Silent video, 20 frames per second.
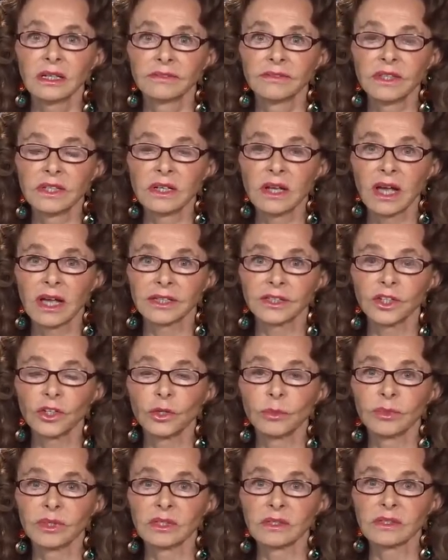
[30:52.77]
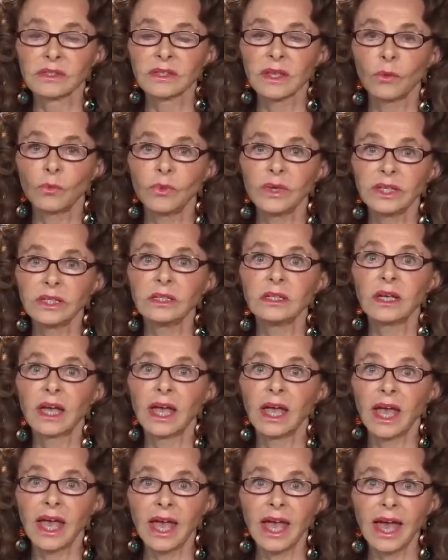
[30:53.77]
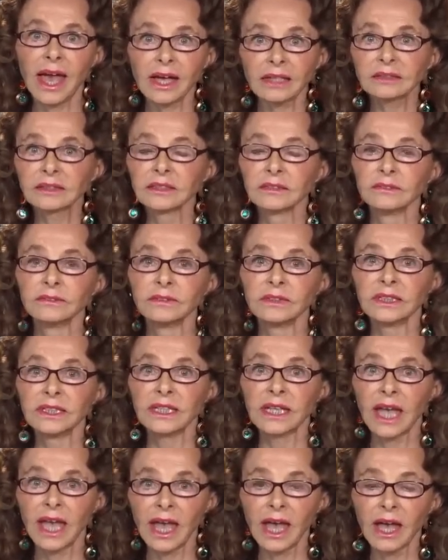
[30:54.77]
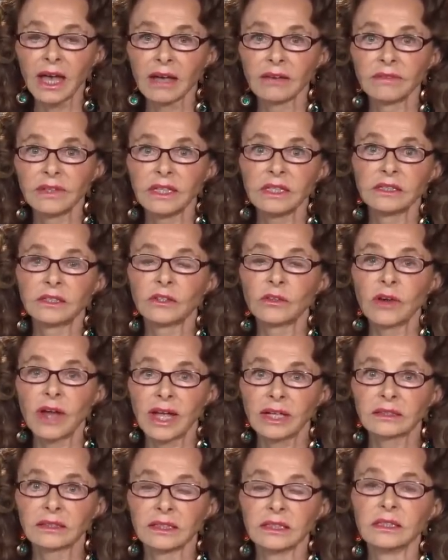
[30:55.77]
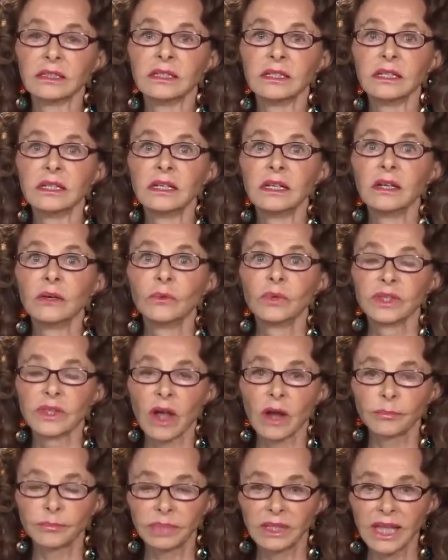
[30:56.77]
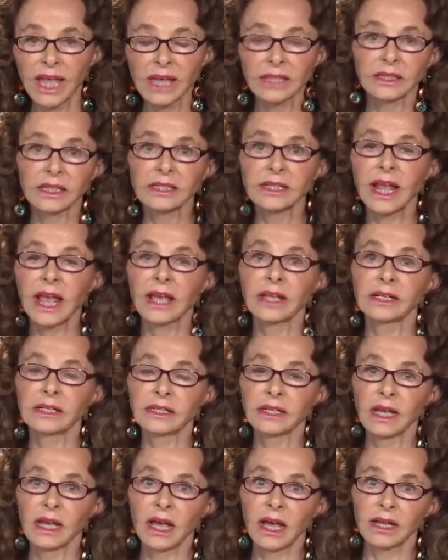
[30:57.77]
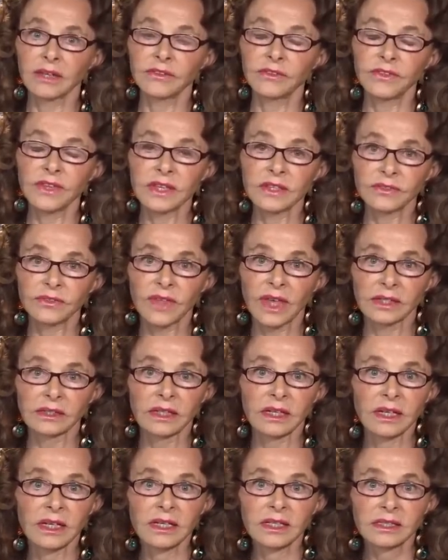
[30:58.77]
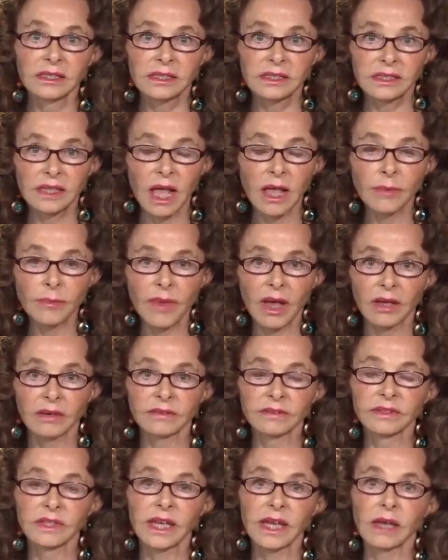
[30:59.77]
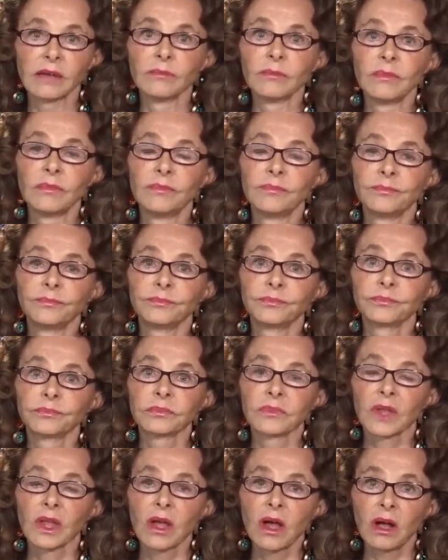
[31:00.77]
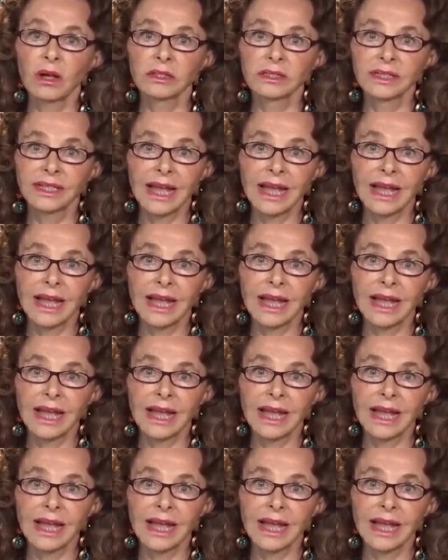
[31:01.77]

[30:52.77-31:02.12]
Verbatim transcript: of the non humans that we actively have interacting with our planet. And I think that some of them are